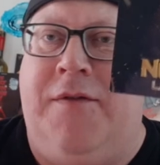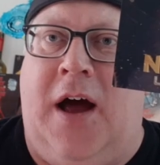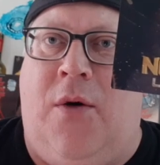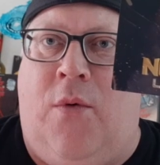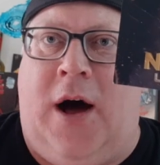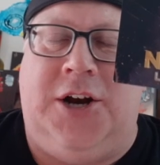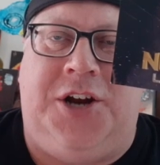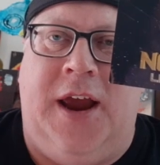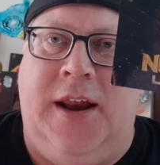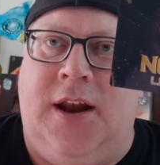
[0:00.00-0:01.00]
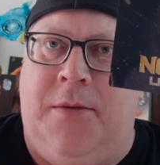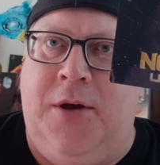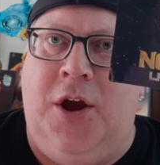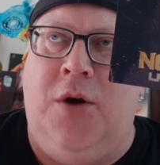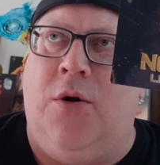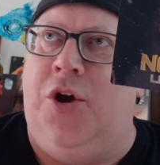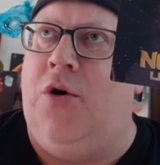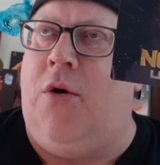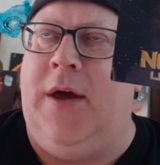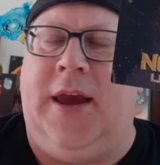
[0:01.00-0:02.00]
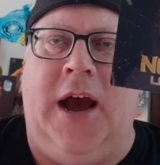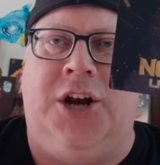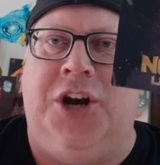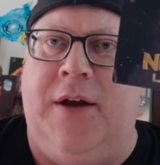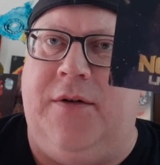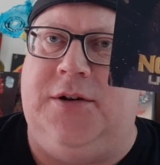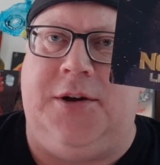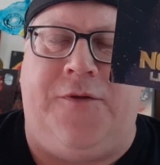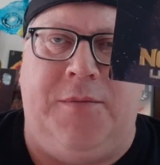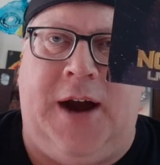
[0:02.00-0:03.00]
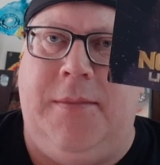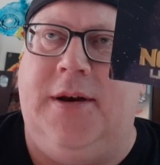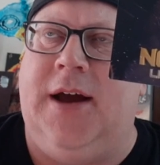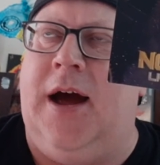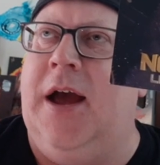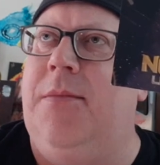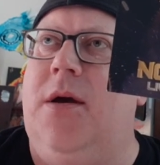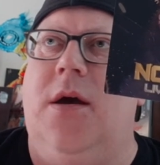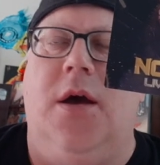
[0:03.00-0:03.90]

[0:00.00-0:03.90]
not watched AEW or you're only catching it from time to time,